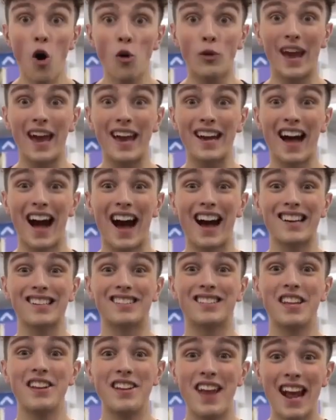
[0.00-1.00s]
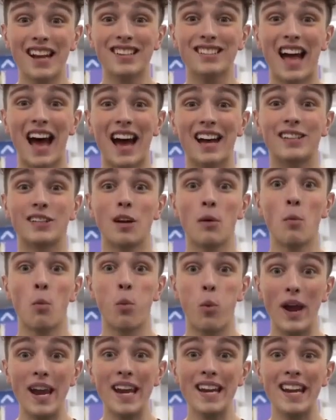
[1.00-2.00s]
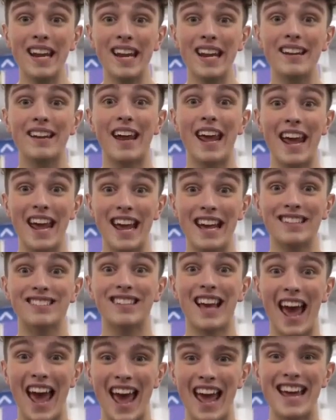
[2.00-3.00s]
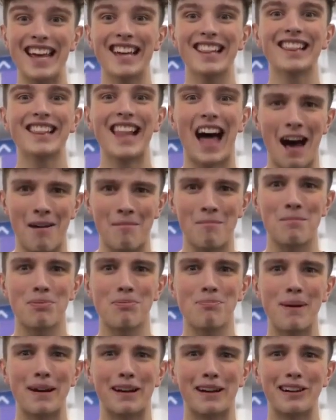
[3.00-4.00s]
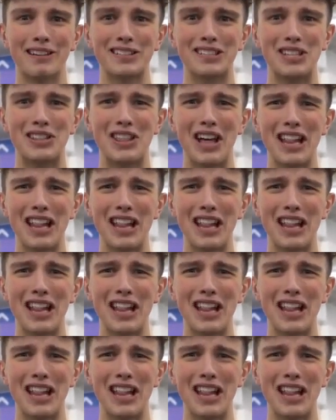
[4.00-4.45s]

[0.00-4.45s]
Okay guys, the next item we need is a lamp, because